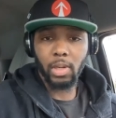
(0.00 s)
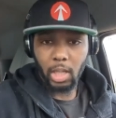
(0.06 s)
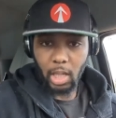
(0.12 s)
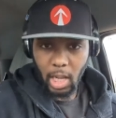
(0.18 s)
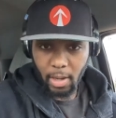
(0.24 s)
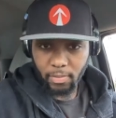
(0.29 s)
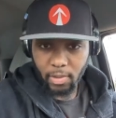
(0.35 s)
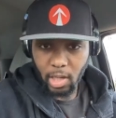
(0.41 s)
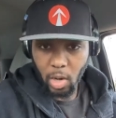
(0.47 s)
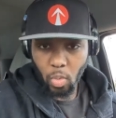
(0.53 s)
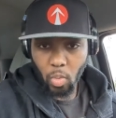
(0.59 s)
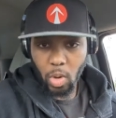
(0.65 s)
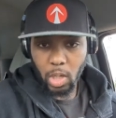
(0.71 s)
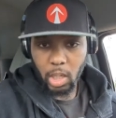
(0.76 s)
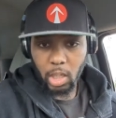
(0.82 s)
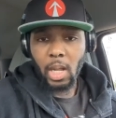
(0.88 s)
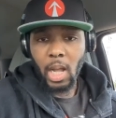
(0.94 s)
them the life that I
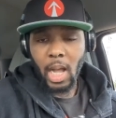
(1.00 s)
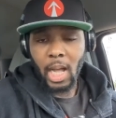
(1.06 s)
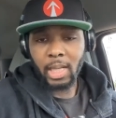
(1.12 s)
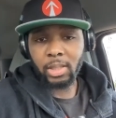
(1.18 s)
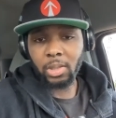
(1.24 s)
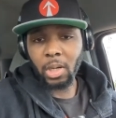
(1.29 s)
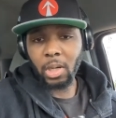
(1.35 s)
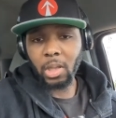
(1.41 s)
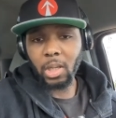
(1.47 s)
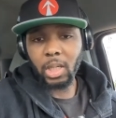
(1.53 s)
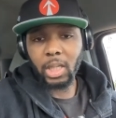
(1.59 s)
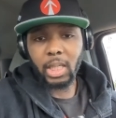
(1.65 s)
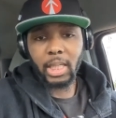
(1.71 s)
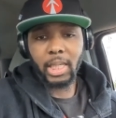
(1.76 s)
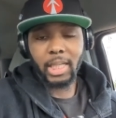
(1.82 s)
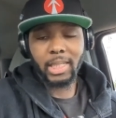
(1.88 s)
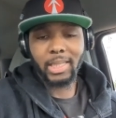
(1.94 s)
wanted. I started
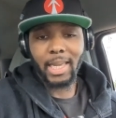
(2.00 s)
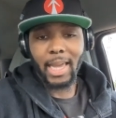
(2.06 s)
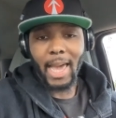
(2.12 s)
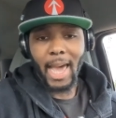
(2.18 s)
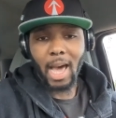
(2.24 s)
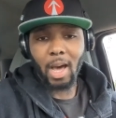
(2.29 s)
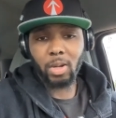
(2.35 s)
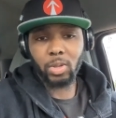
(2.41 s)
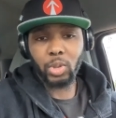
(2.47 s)
looking into how